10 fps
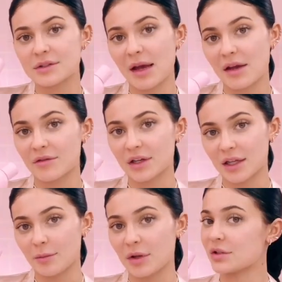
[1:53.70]
use my
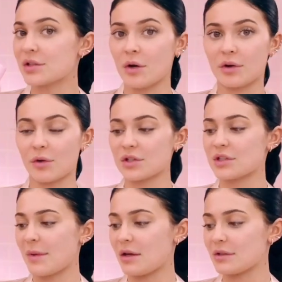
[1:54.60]
vanilla milk toner, which
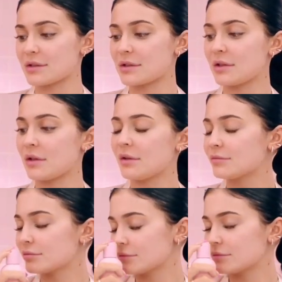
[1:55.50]
smells
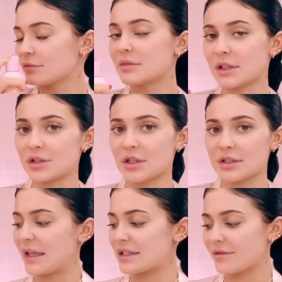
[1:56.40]

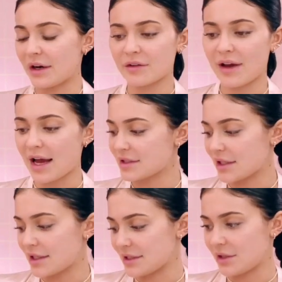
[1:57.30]
delicious. It's very fast
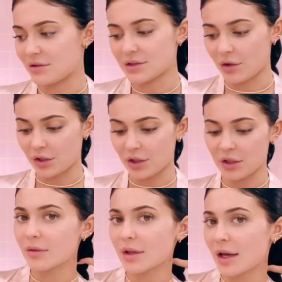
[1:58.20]
and easy to use toner.
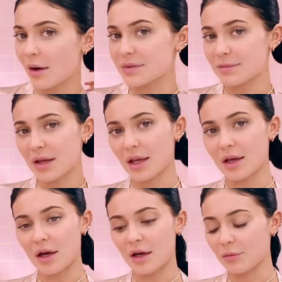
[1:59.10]
This really helps
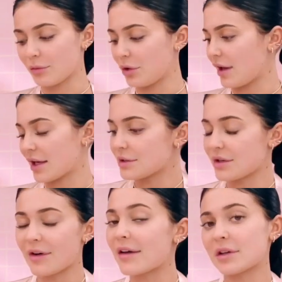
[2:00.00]
me remove any
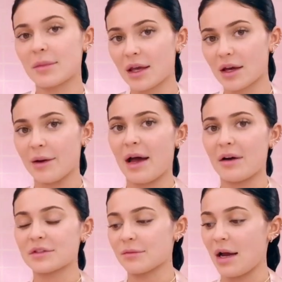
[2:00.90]
surviving makeup
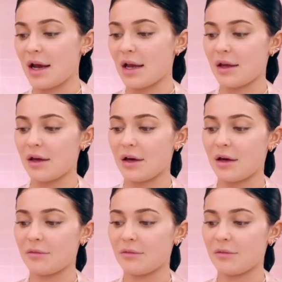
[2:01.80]
after my